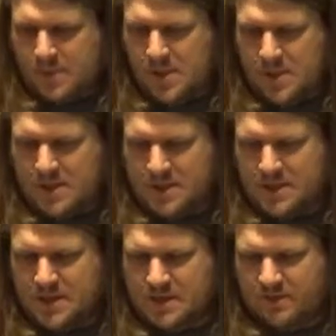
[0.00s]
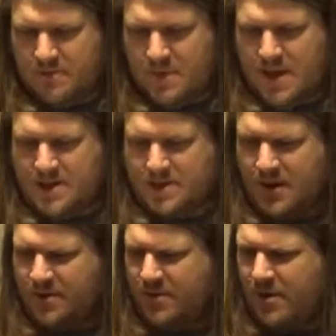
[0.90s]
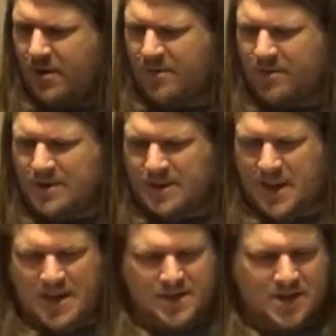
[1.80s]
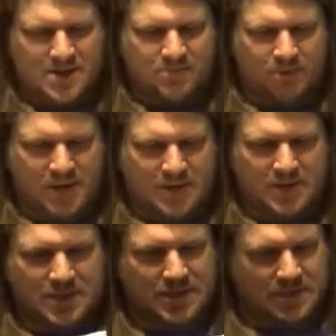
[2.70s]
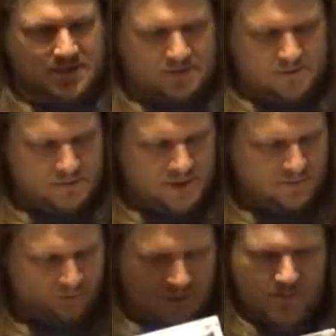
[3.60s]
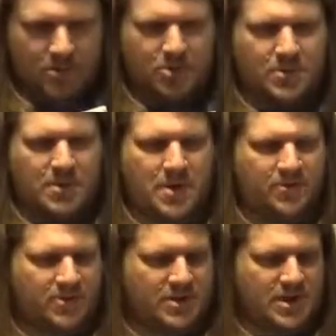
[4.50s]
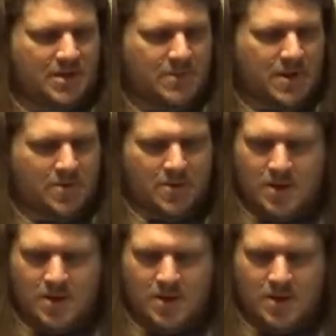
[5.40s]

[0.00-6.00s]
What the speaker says: This is from our friends at Antarctic Press, so they probably know me by my first name now.